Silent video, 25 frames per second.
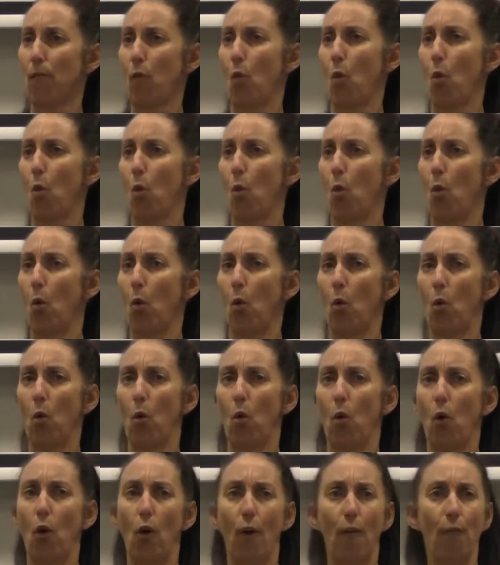The
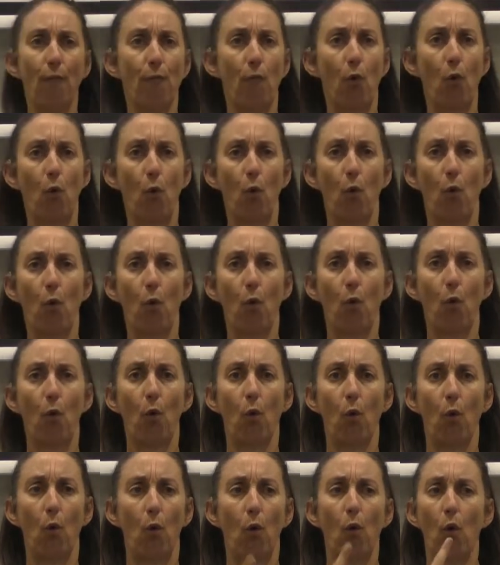word
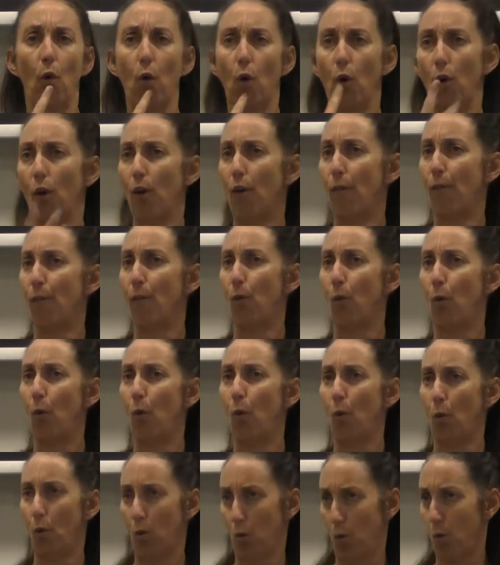depends
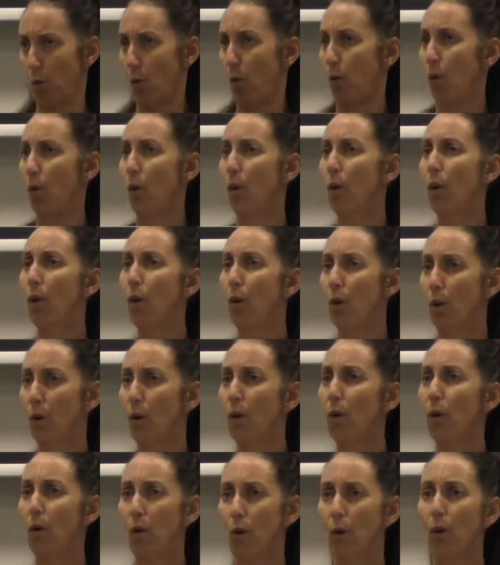is not used for this
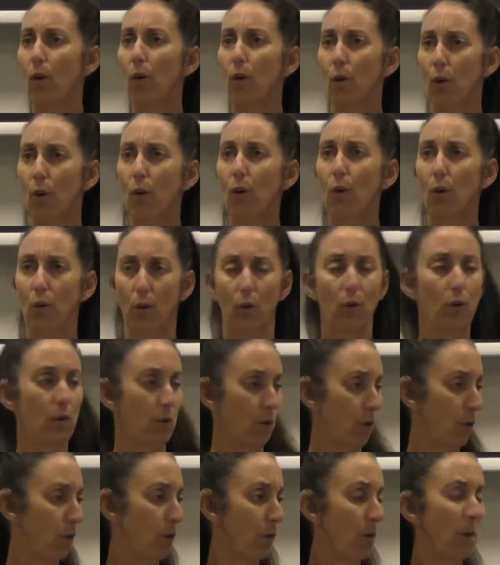sign, for
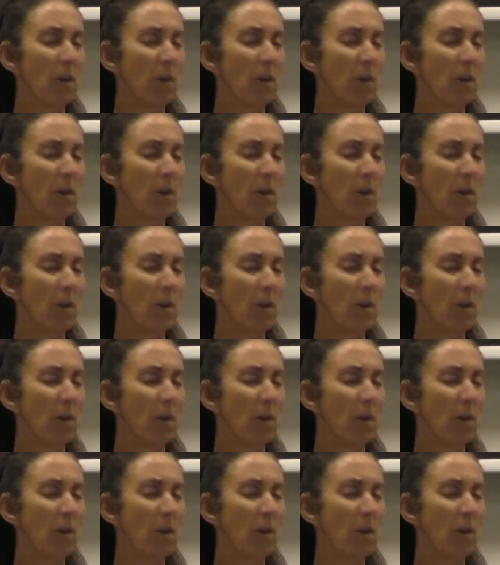example.